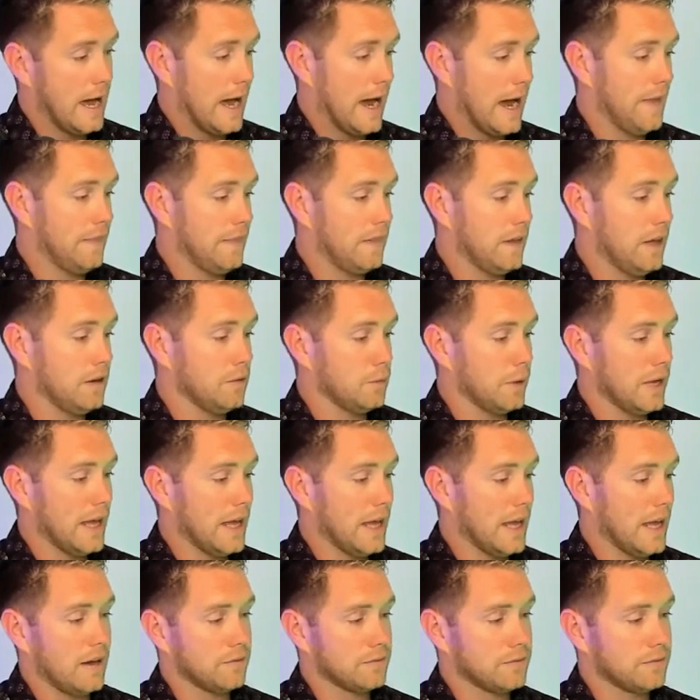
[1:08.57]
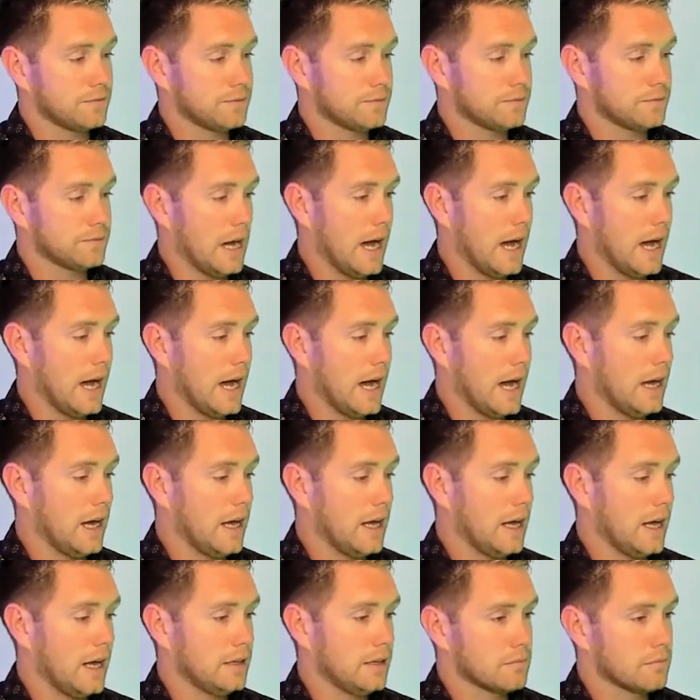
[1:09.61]
And then we have
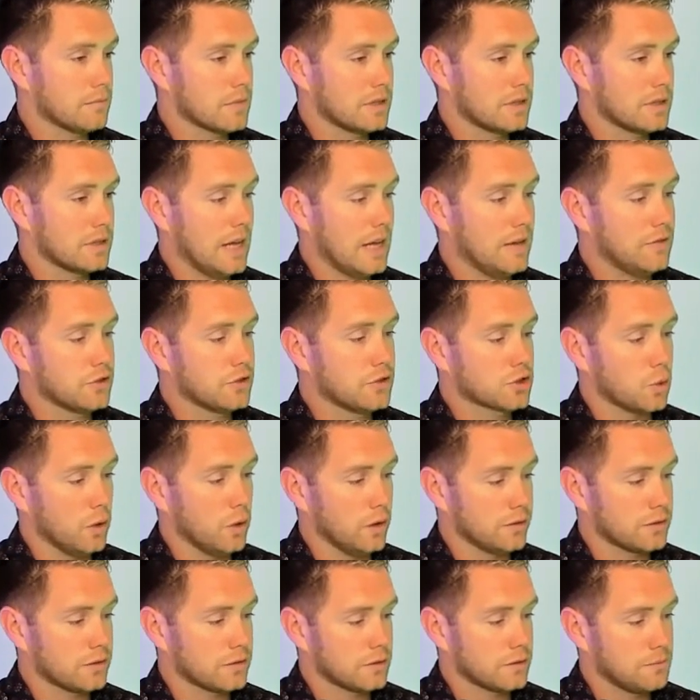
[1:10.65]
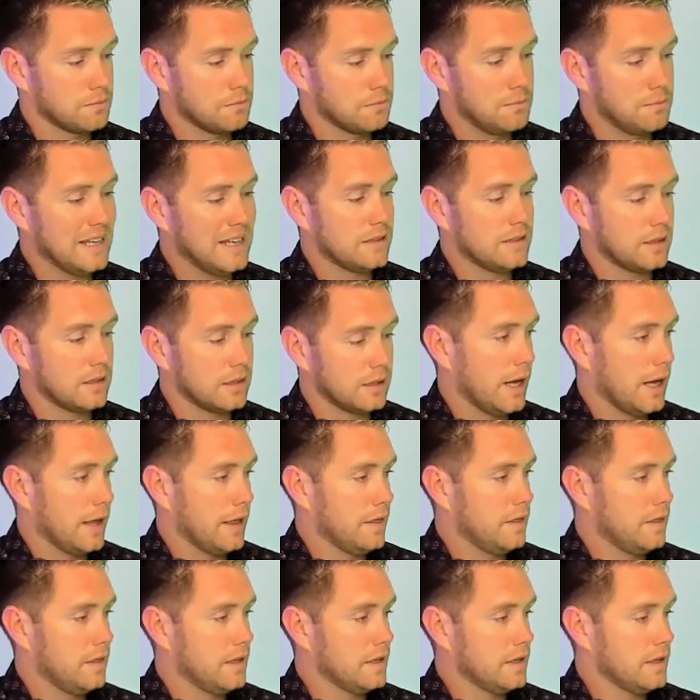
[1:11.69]
David Schwartz minting
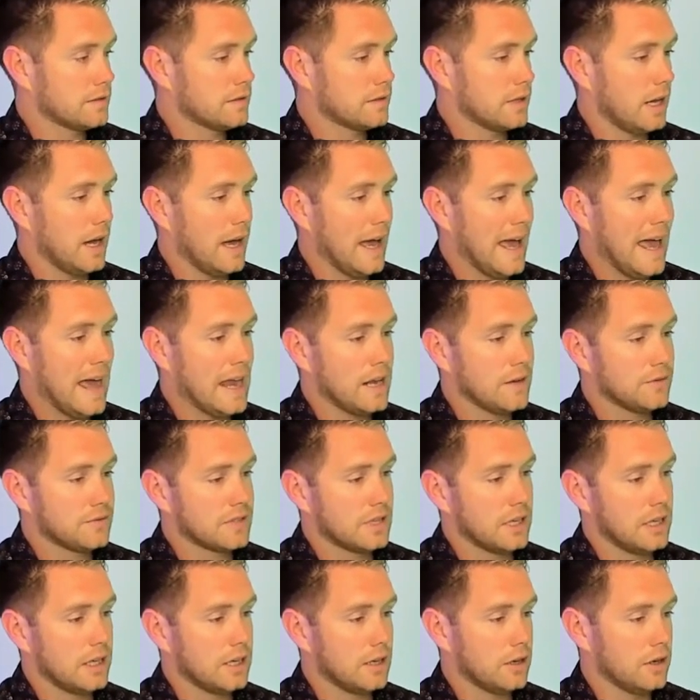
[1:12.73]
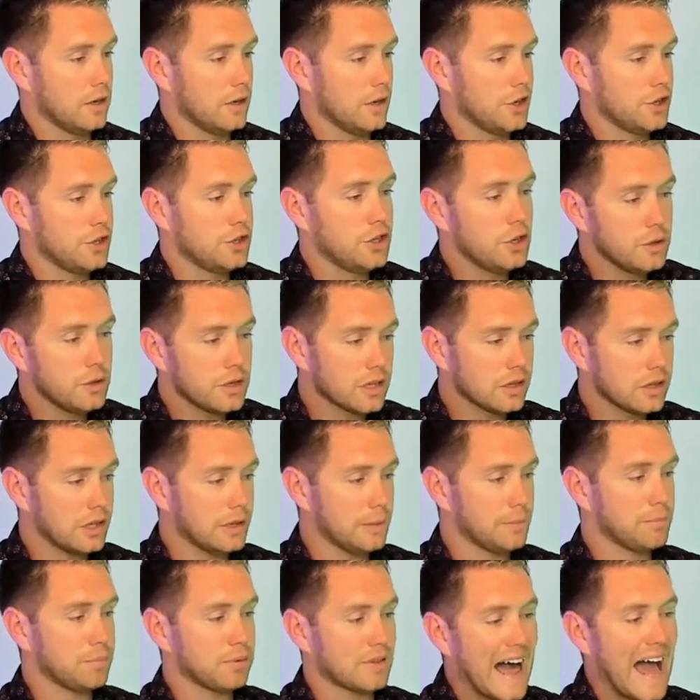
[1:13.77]
this NFT here, Nuclear
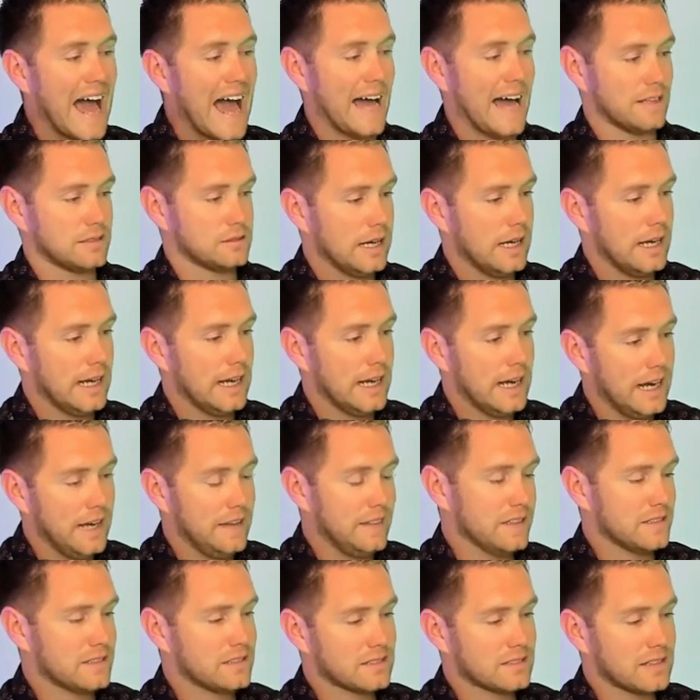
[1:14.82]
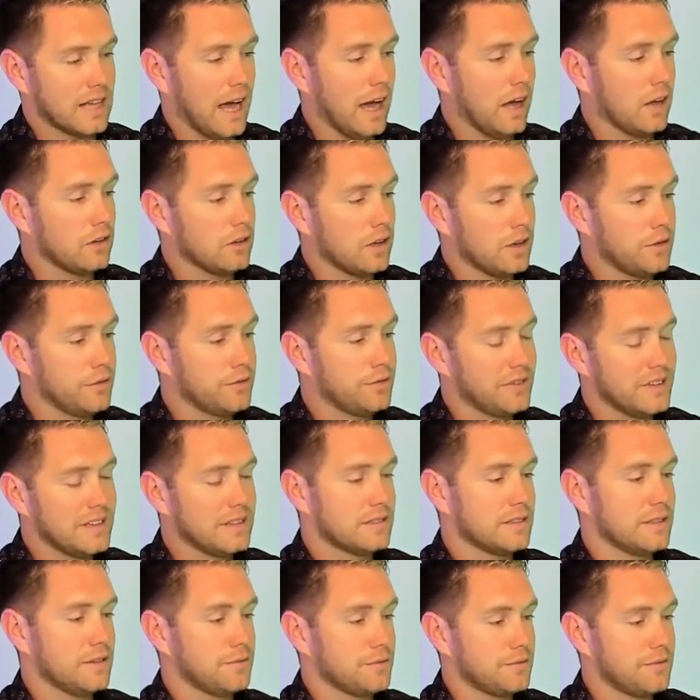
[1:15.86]
Blast, in the style of
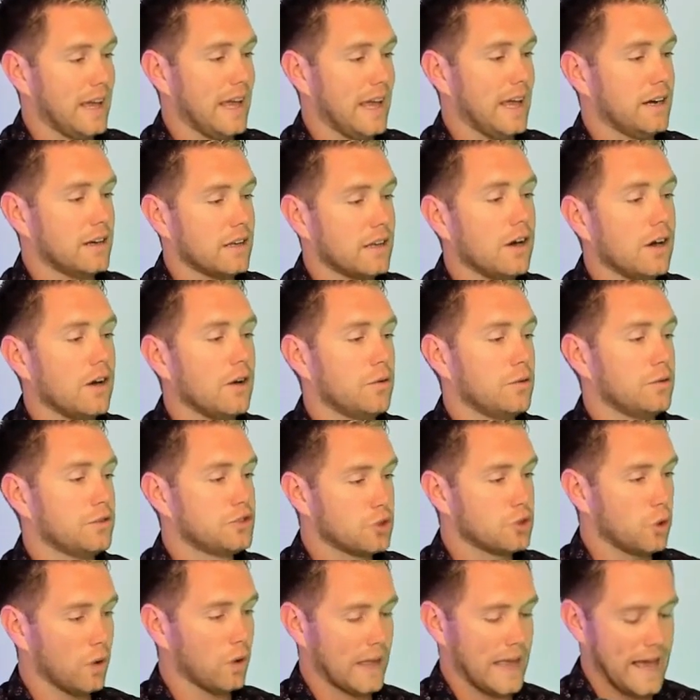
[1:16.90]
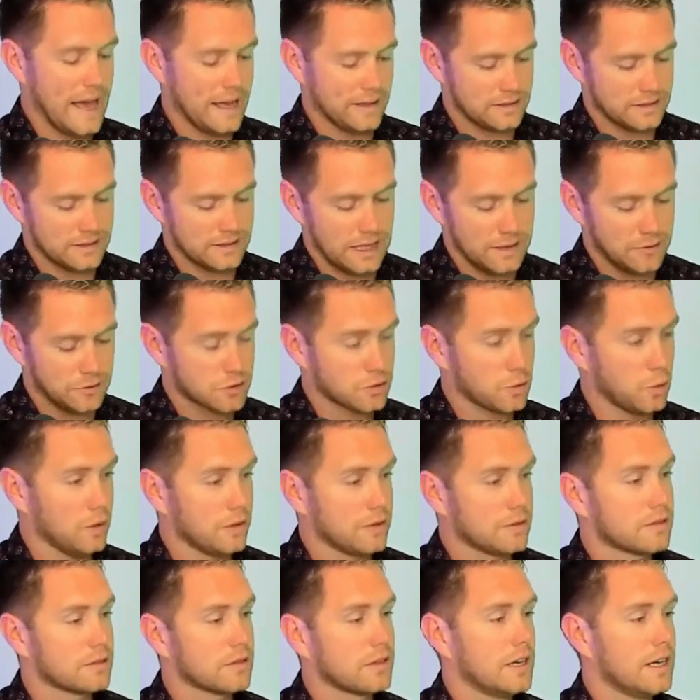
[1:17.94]
Vincent Van Gogh. Joel Katz, David
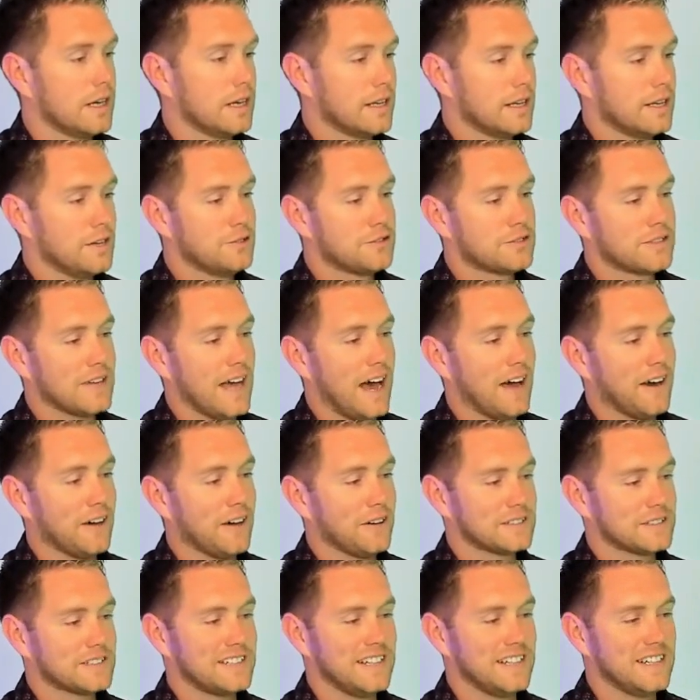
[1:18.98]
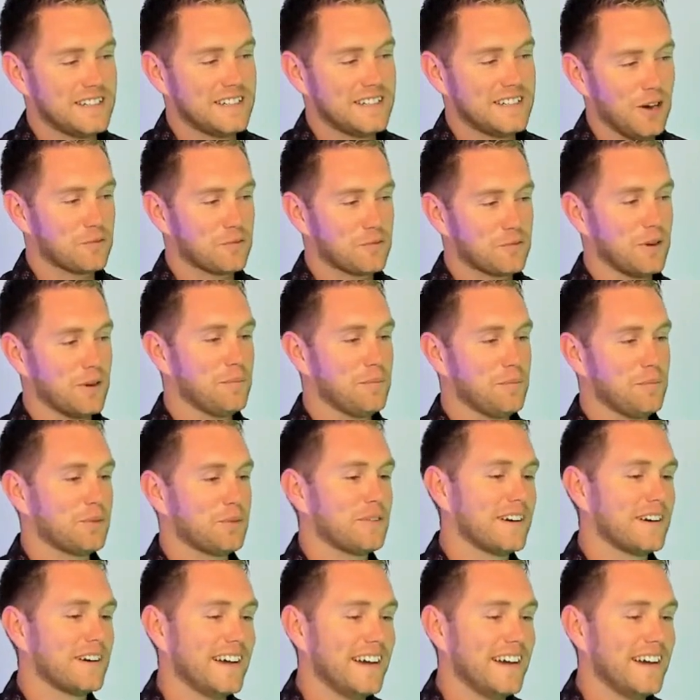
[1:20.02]
Schwartz, huge shout out, CTO of Ripple,